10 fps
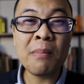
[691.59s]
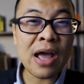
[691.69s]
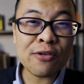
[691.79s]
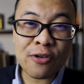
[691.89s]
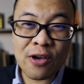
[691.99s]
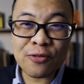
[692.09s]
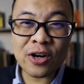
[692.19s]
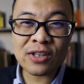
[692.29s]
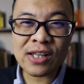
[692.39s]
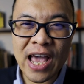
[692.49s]
My
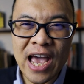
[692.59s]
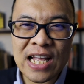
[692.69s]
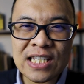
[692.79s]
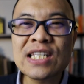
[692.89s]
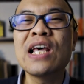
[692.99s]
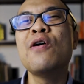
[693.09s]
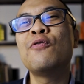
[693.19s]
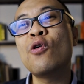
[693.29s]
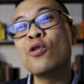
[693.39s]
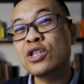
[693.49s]
favorite lens
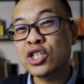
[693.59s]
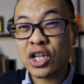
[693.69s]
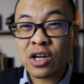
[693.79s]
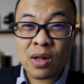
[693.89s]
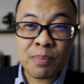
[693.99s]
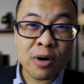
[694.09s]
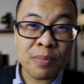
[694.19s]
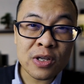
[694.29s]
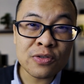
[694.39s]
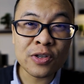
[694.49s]
for general
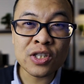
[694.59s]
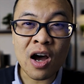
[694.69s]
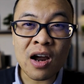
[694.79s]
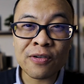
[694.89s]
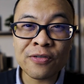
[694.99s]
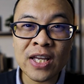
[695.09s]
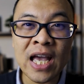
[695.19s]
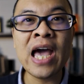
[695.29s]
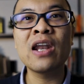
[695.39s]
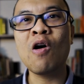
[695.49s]
purpose
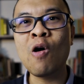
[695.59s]
photography and